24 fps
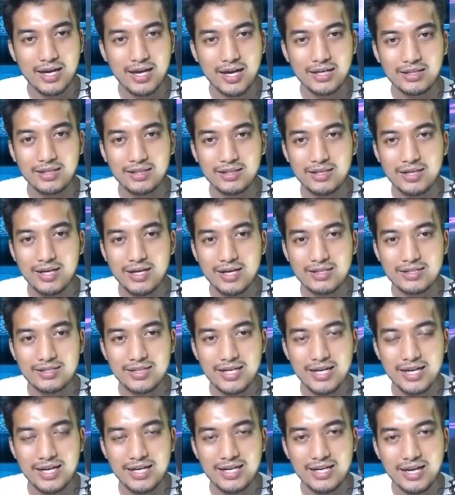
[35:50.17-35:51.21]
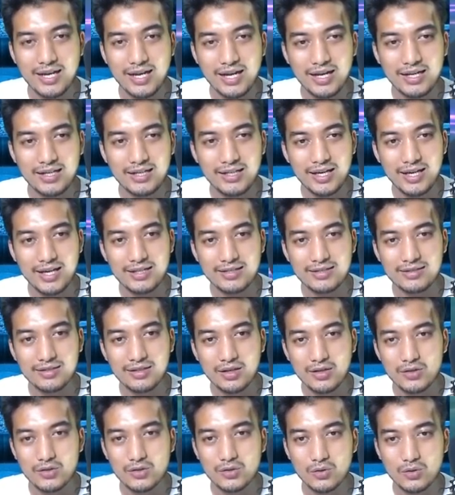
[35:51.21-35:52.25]
I think they are dead, and yes,
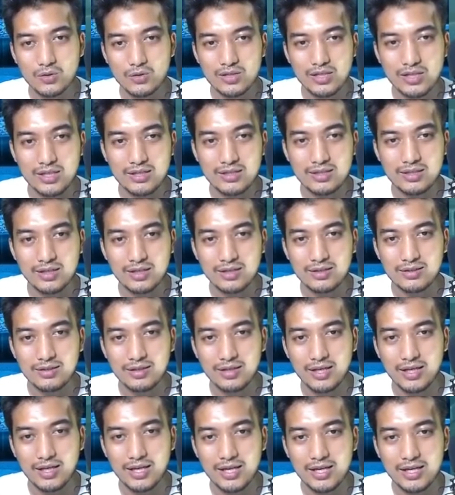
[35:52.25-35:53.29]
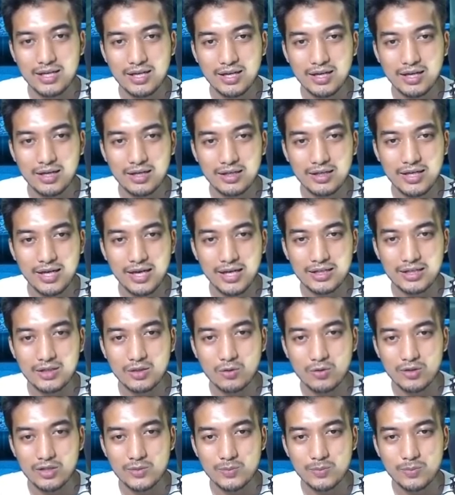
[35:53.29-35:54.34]
so did the uh, gate
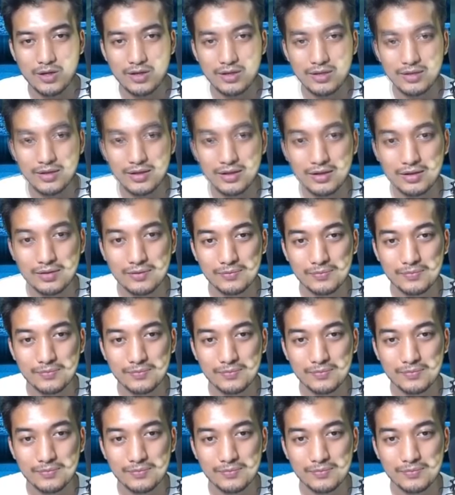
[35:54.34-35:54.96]
correspondent. Huh?